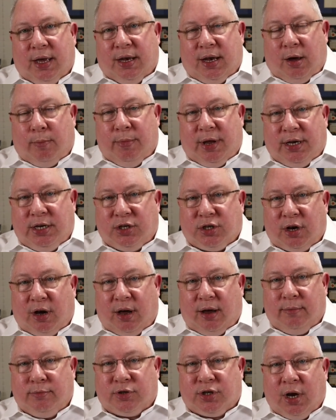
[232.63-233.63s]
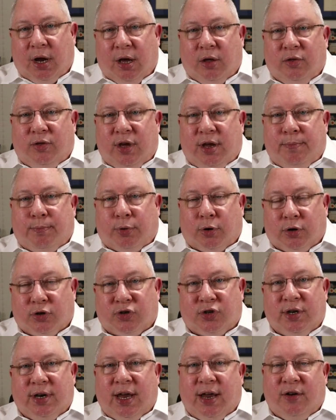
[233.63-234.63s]
Now, many times the
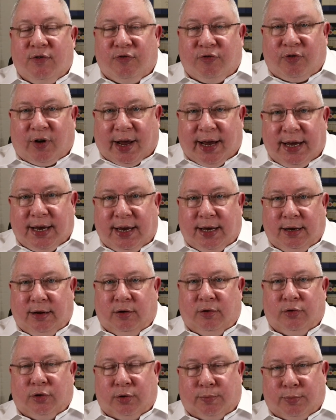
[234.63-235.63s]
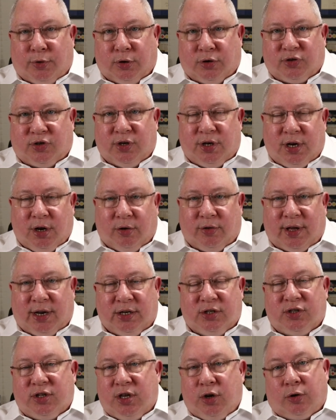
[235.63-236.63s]
person inviting the person here, that
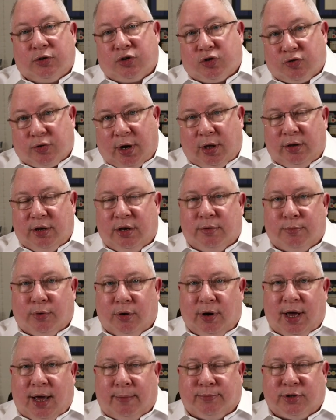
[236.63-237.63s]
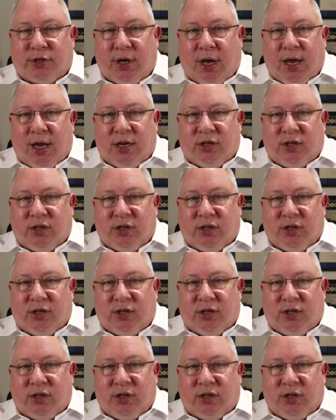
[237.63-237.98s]
is the Australian perhaps,